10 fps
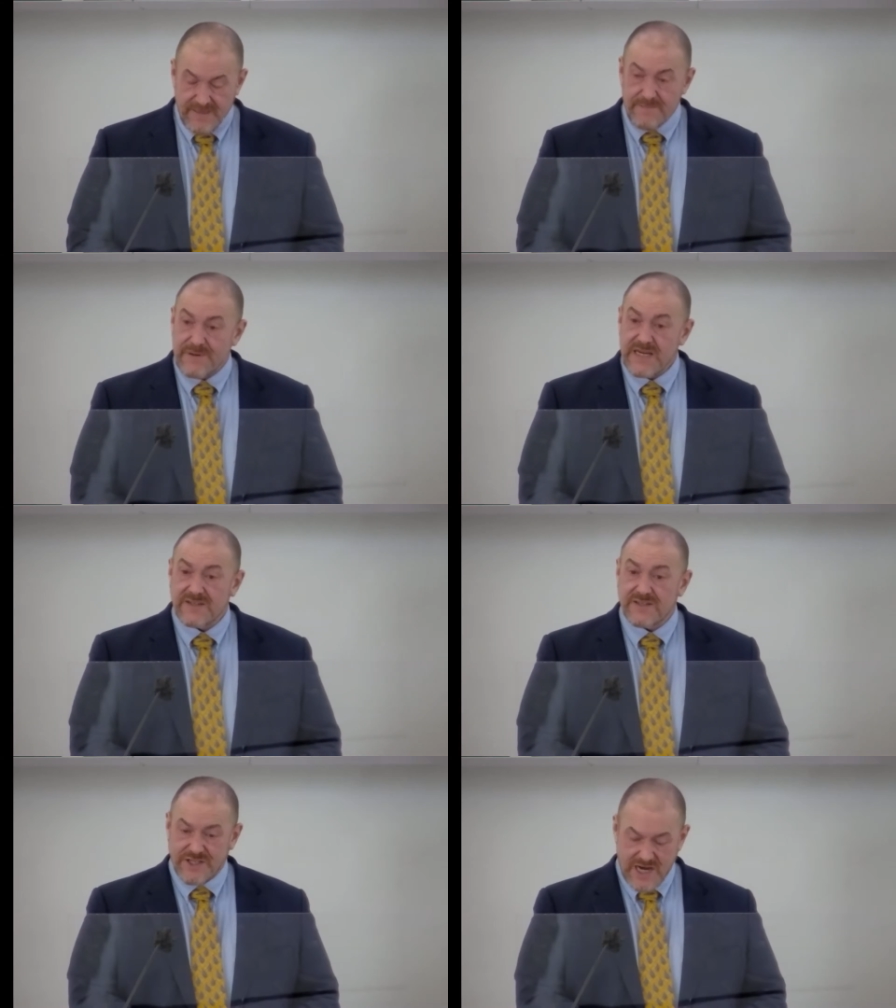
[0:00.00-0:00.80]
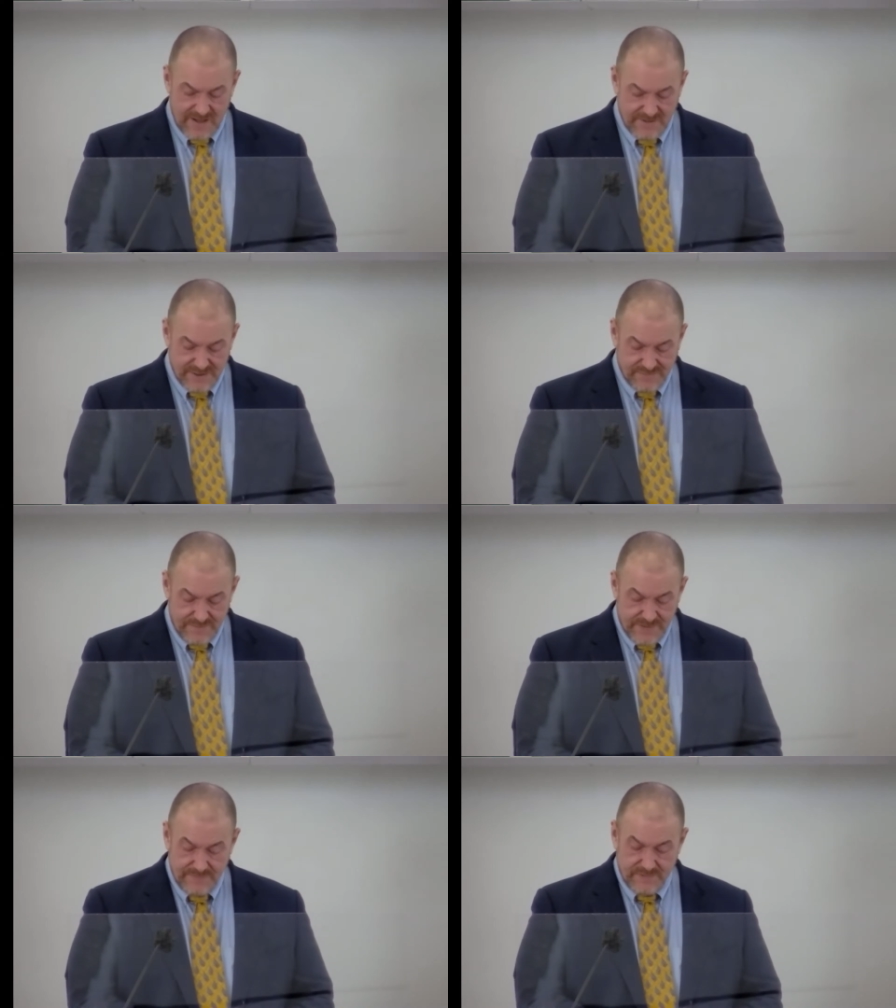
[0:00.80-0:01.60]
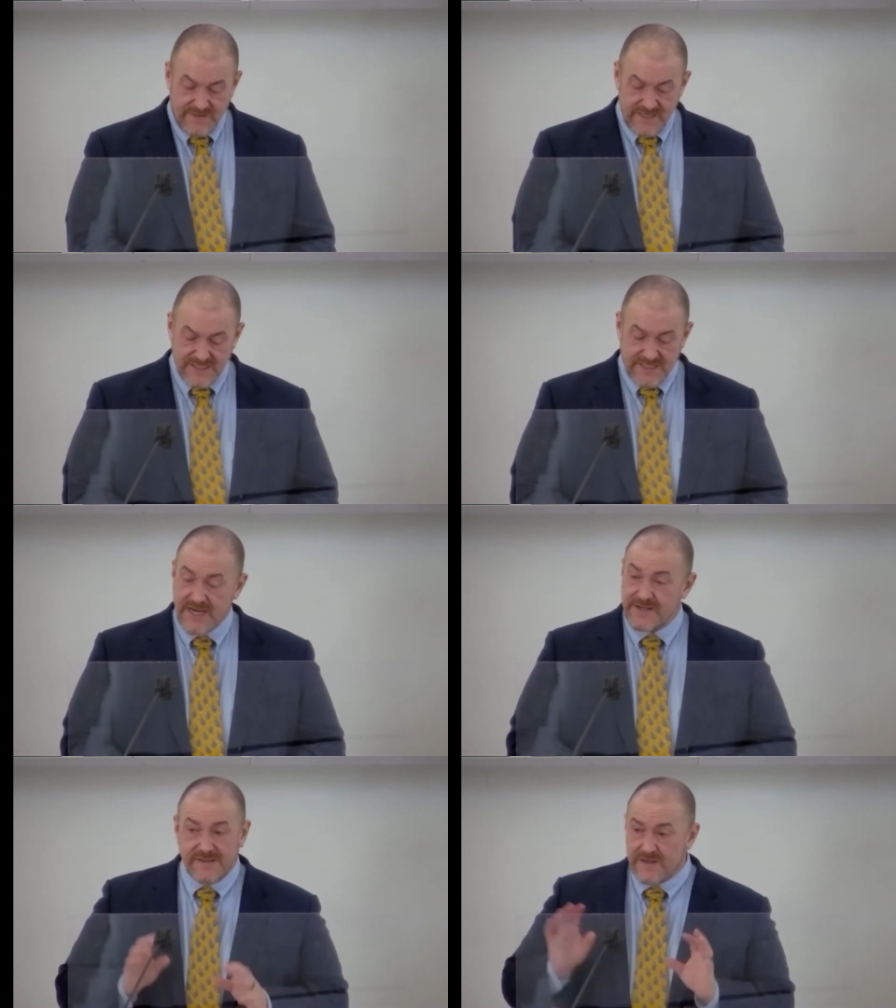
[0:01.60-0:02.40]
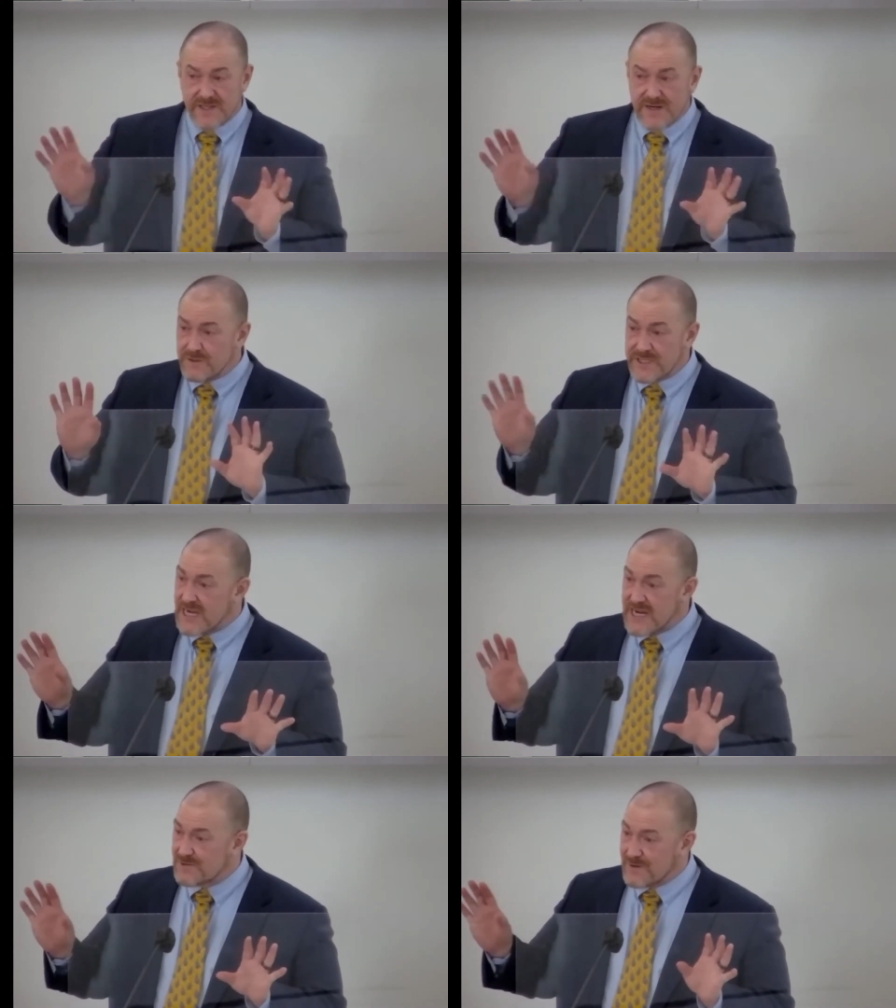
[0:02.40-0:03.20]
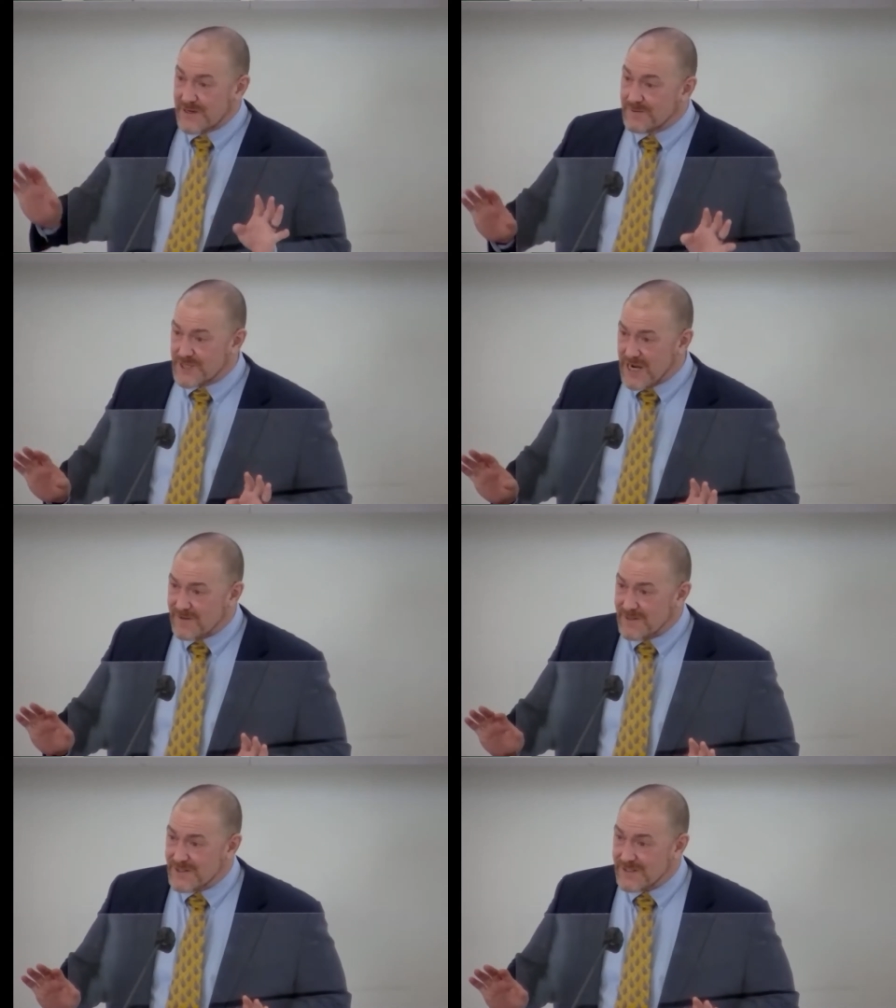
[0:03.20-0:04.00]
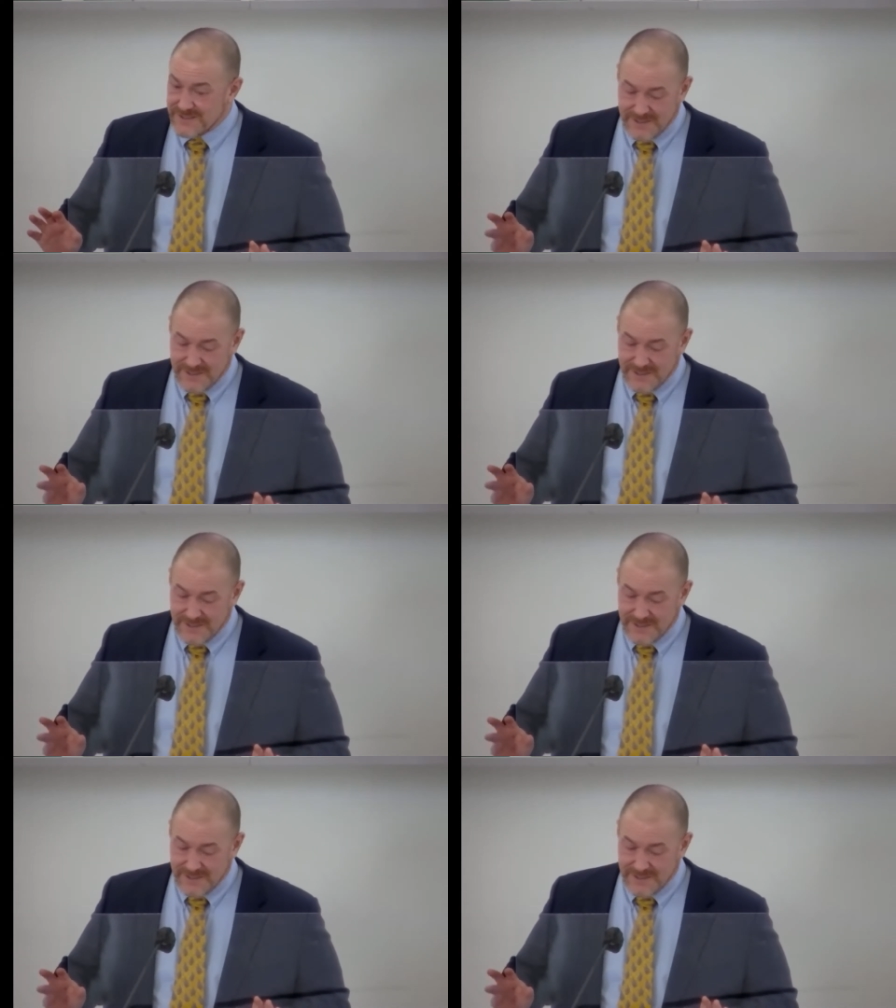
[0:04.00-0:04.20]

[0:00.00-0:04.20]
The biggest challenge for people at this stage, and there's no stage without challenges,